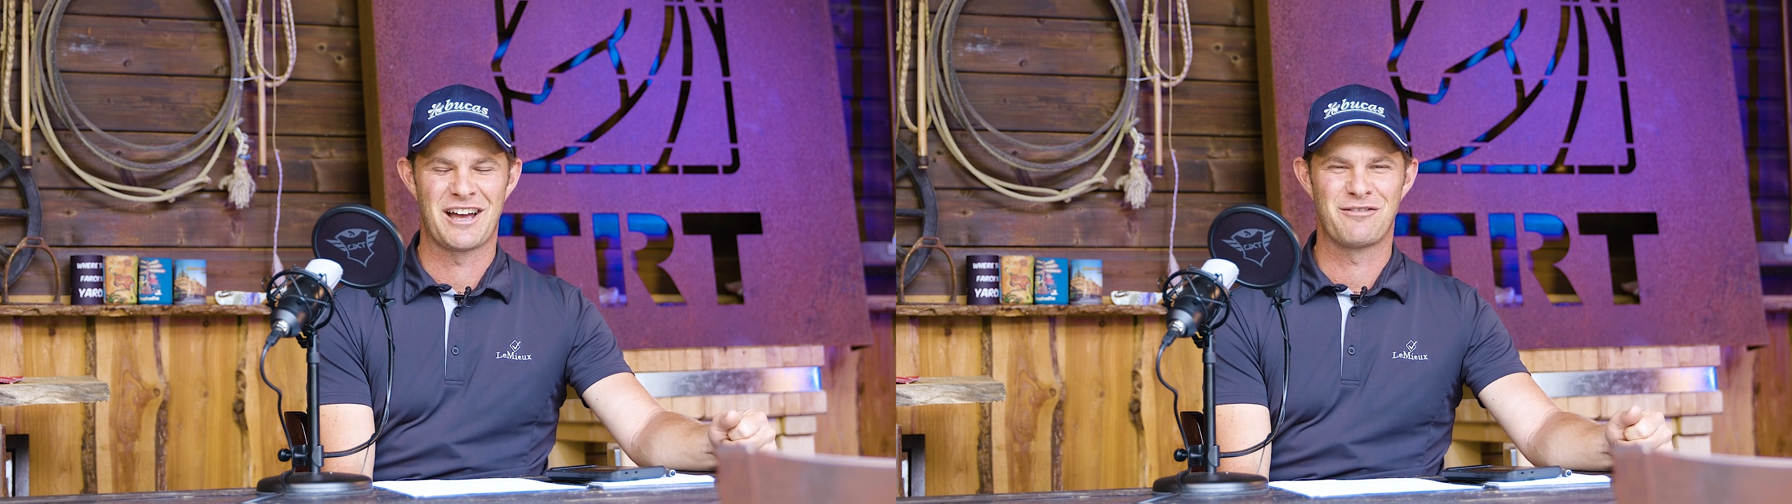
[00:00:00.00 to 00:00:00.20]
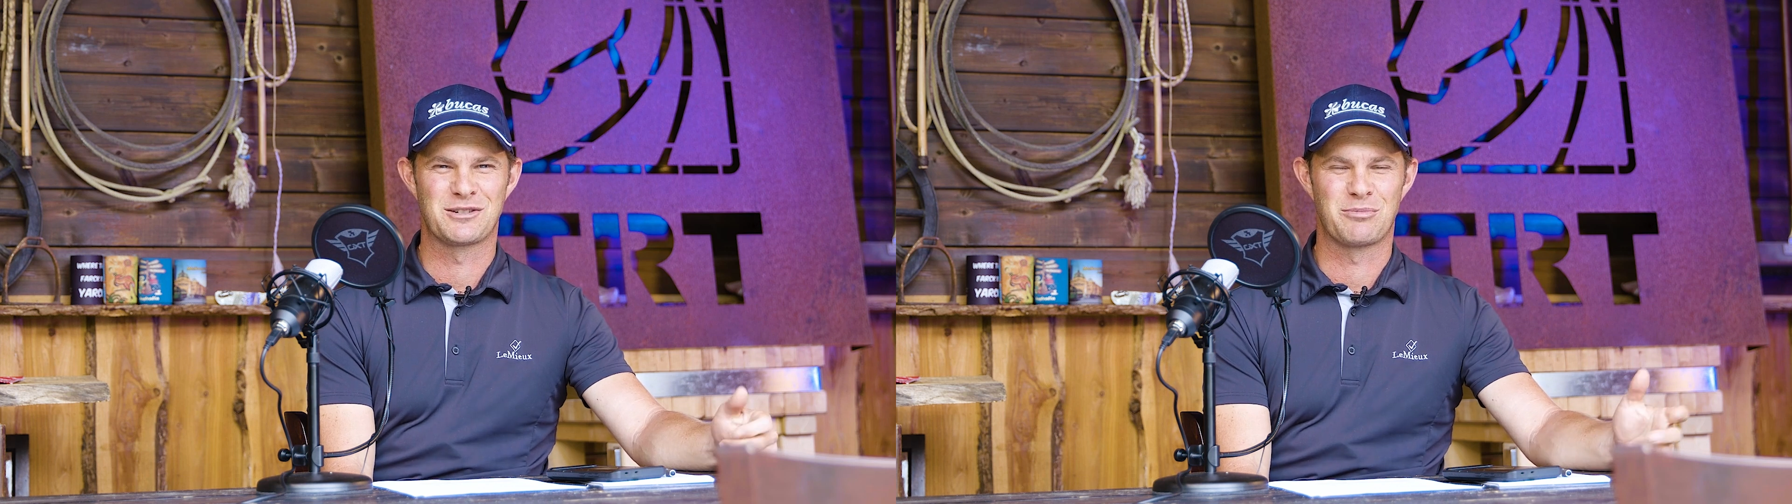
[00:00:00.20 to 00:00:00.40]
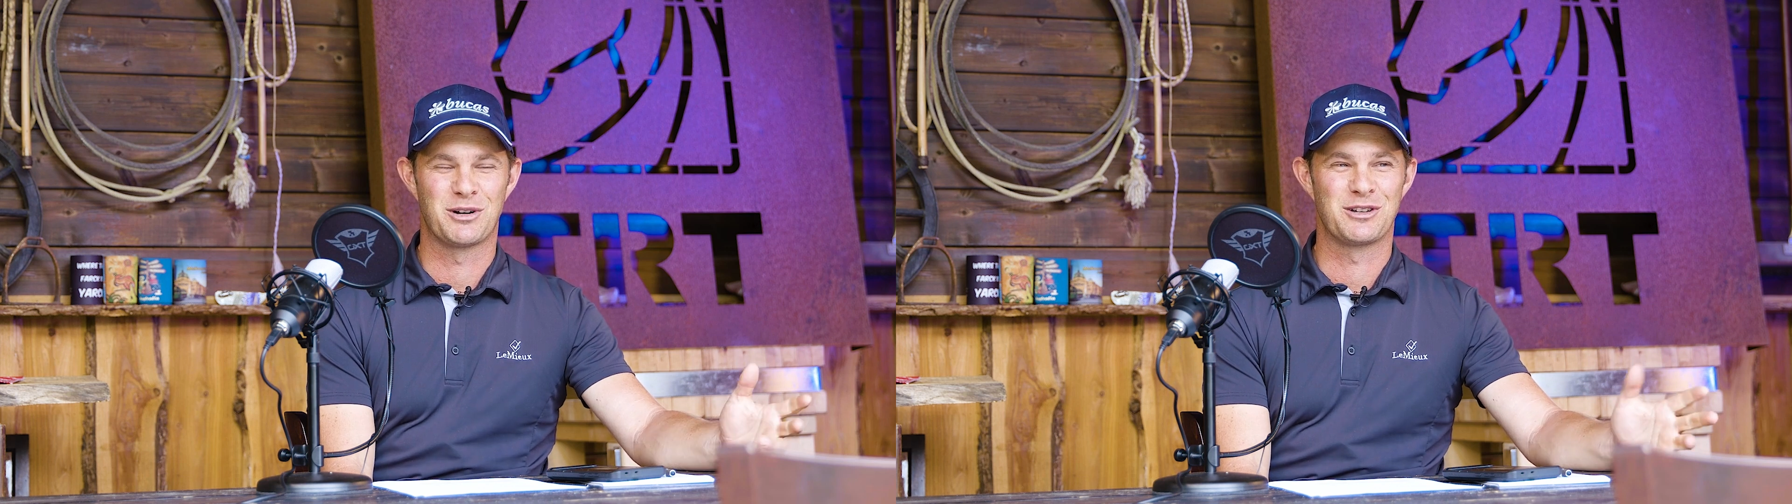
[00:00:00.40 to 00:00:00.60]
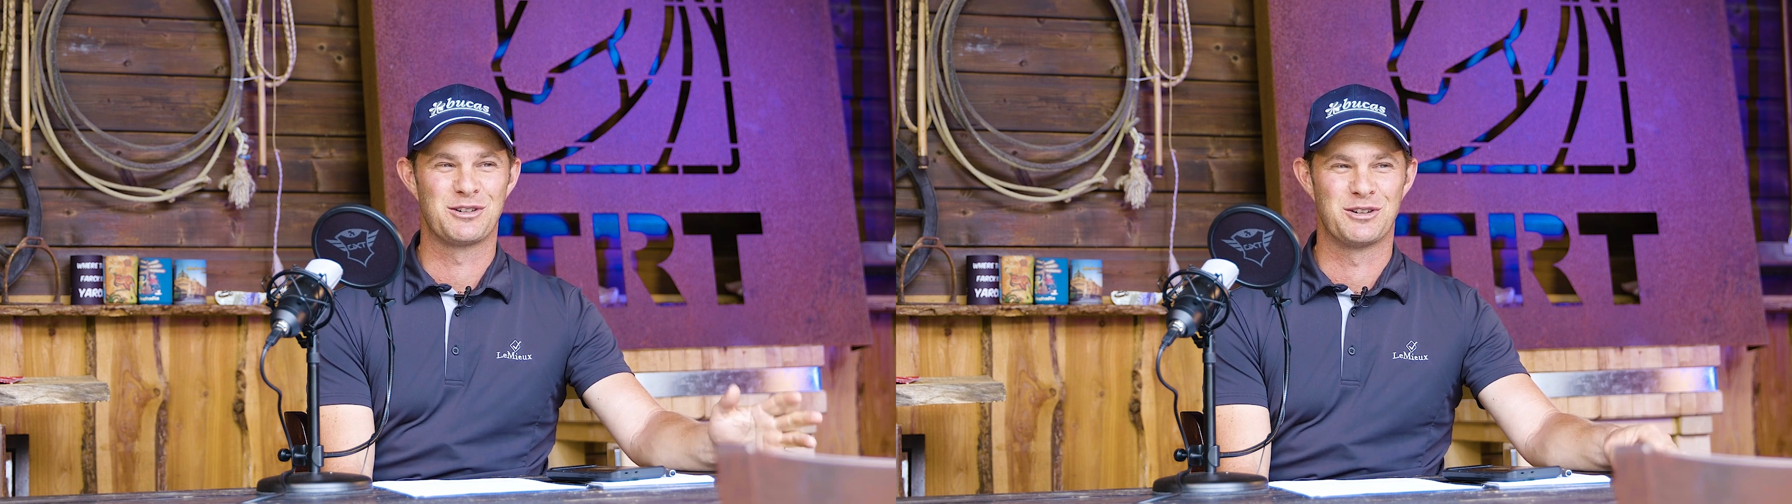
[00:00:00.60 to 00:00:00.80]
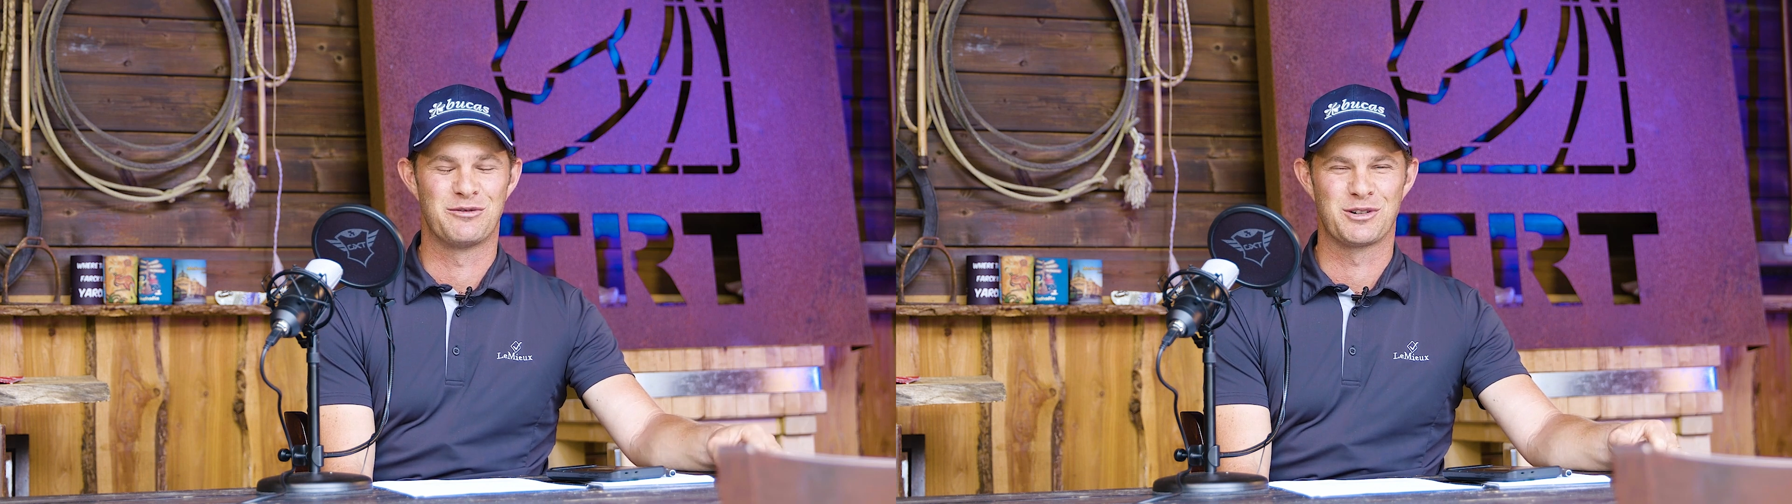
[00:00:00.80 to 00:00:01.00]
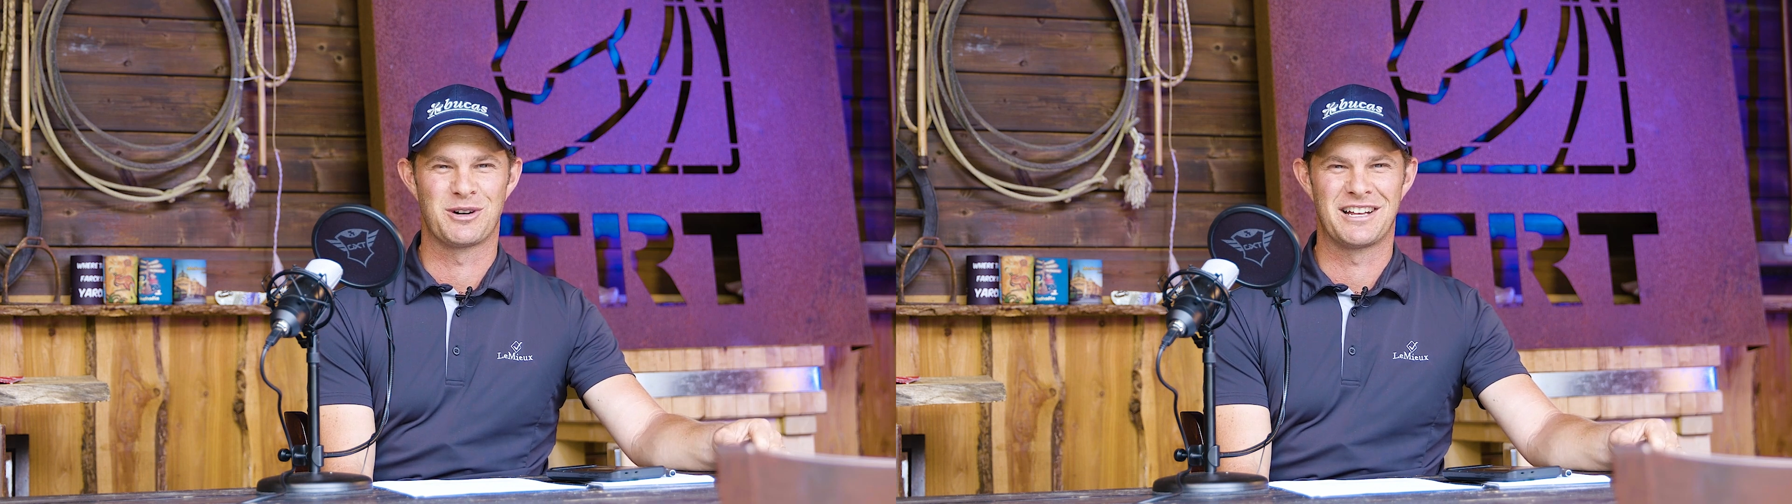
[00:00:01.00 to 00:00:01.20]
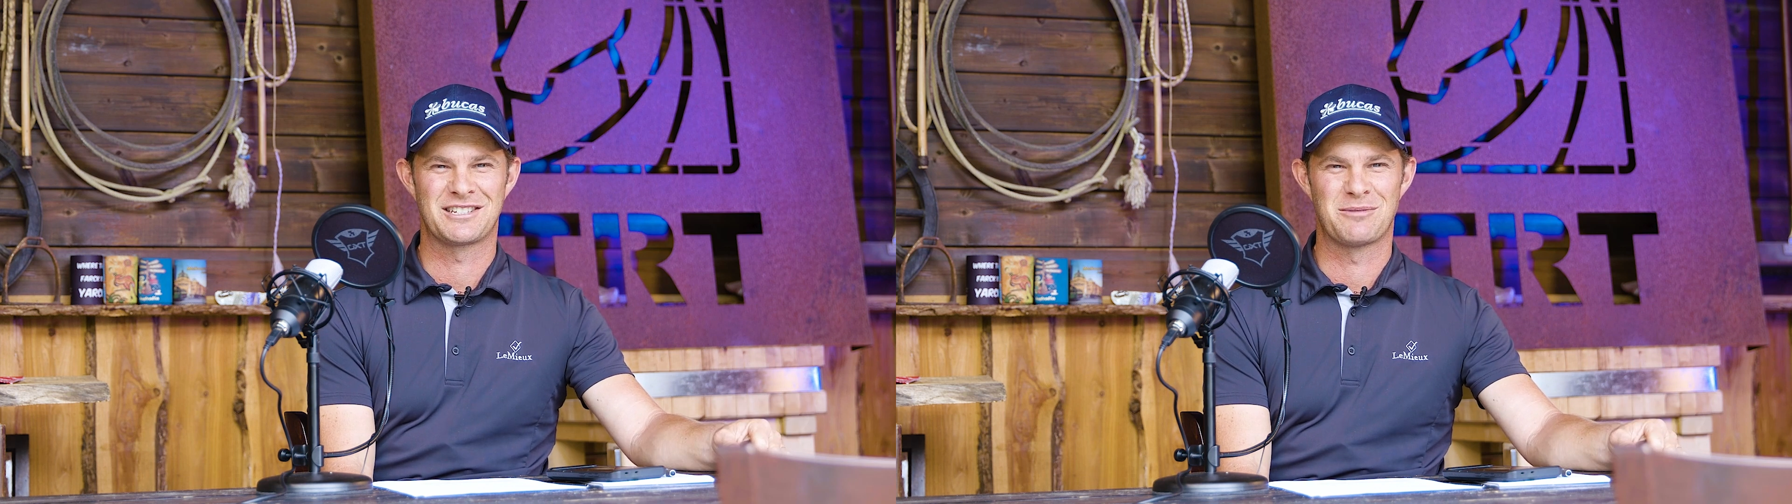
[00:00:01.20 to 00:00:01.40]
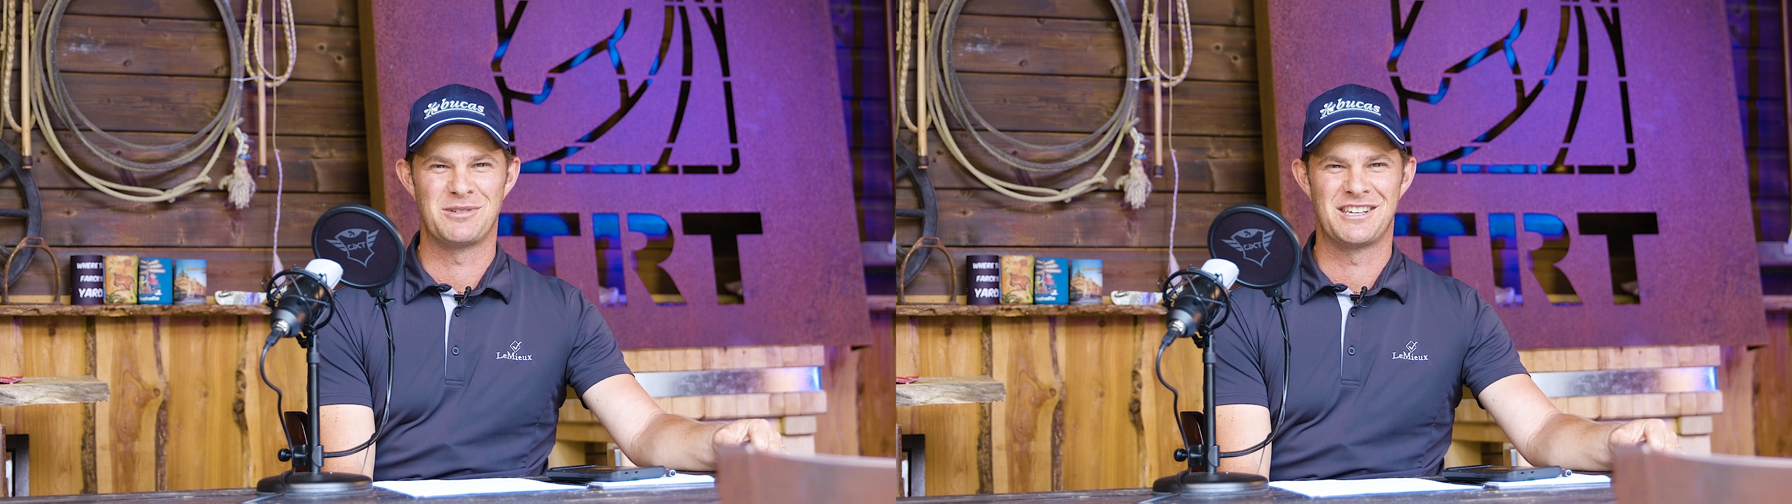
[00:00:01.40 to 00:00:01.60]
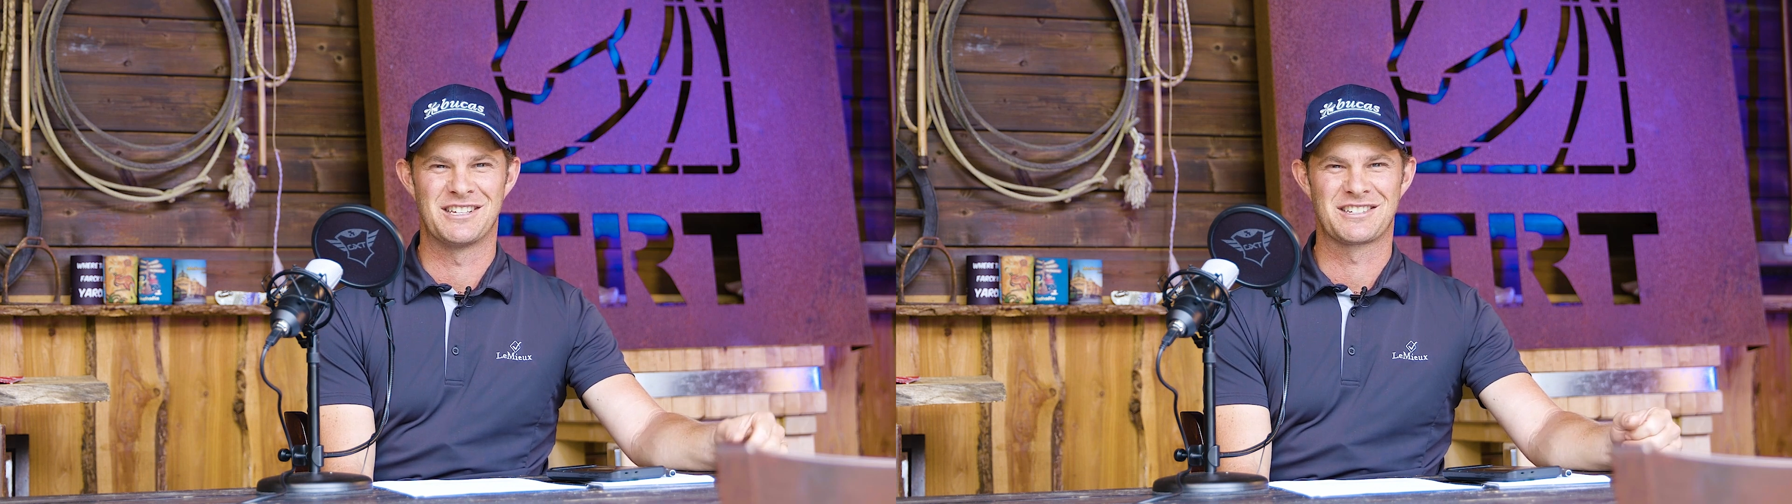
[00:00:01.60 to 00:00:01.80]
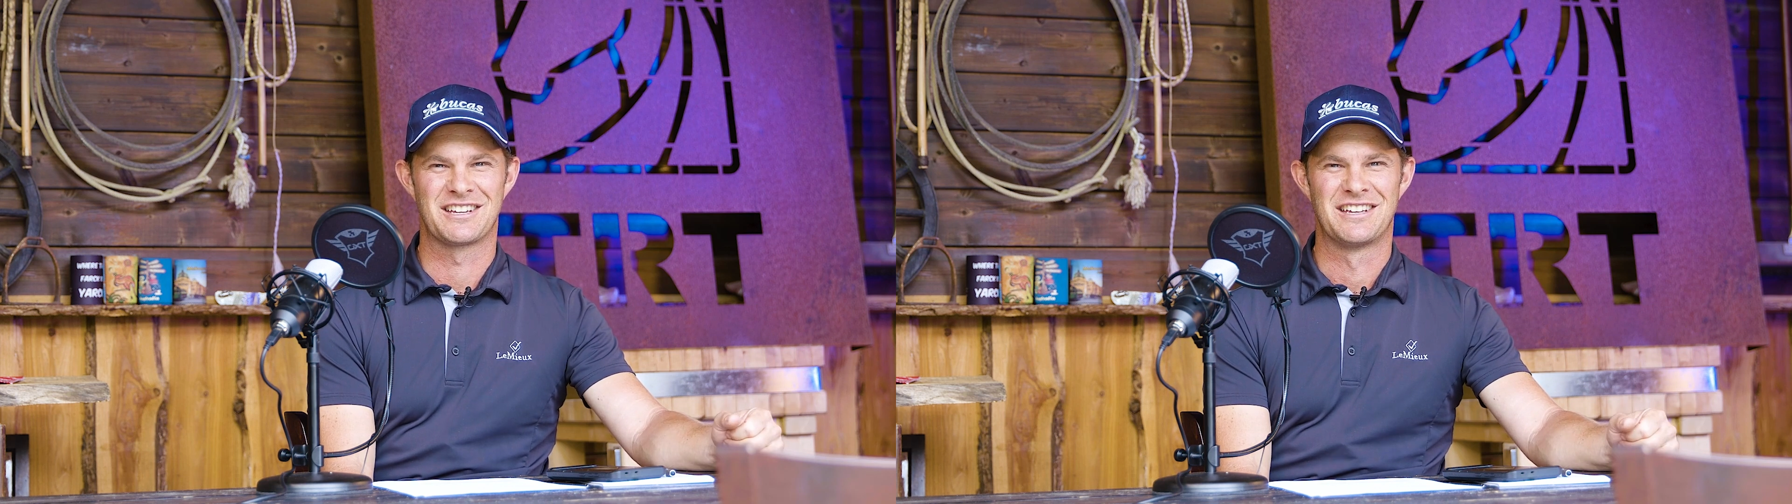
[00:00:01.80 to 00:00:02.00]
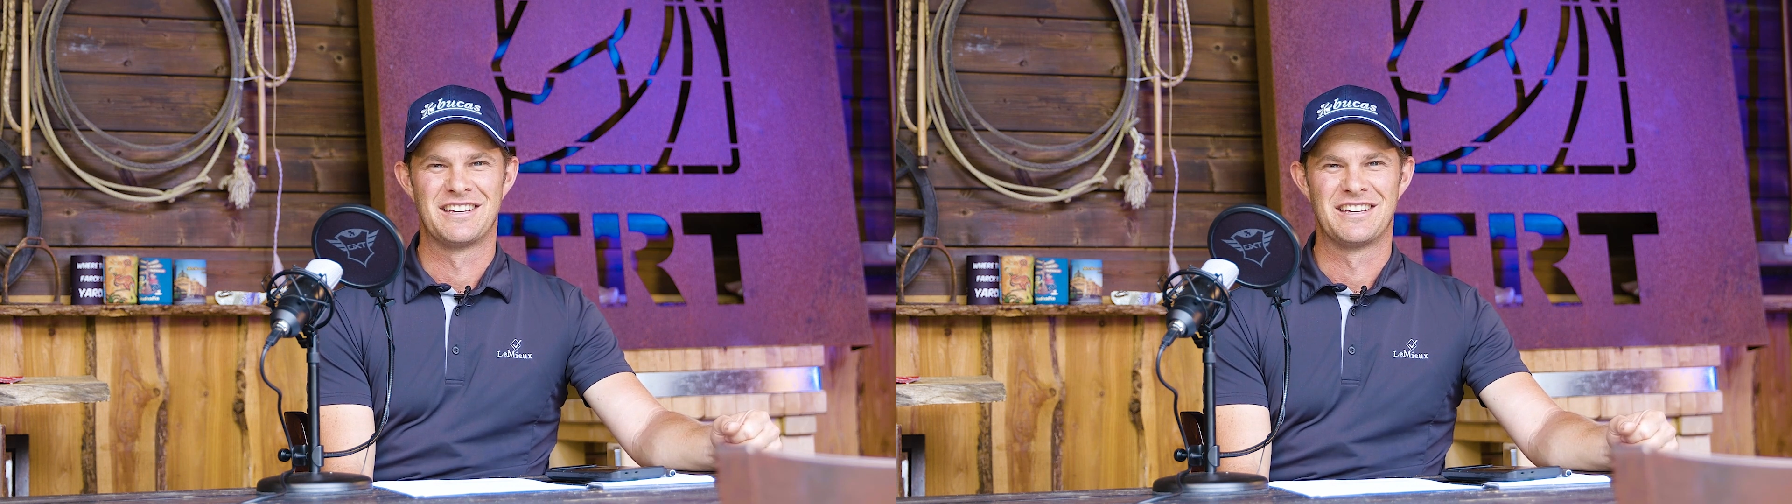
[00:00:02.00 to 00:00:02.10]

I haven't spoken to for quite some years,